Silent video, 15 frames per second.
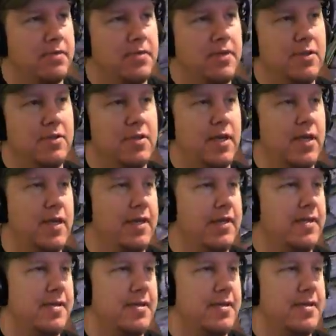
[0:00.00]
you stay at a
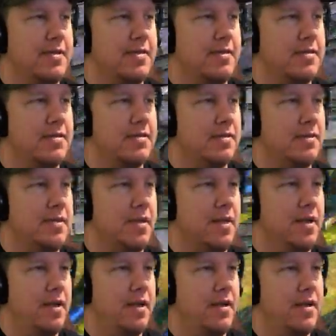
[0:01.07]
distance,
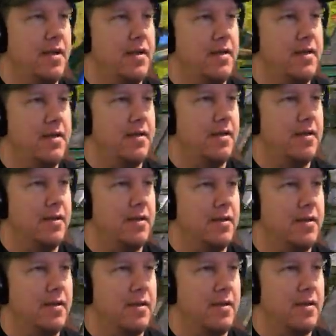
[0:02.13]
and
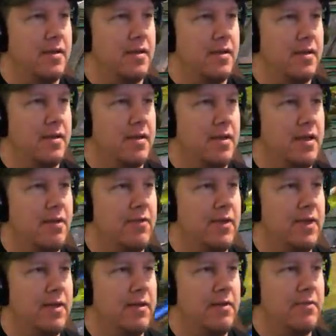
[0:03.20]
even
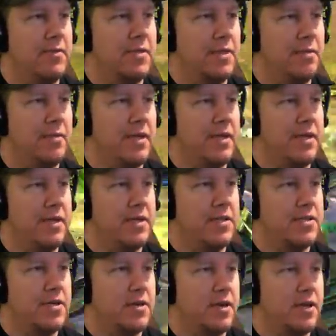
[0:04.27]
if somebody does
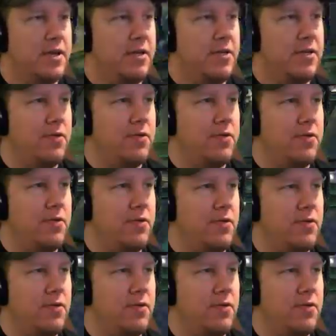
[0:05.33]
target you, you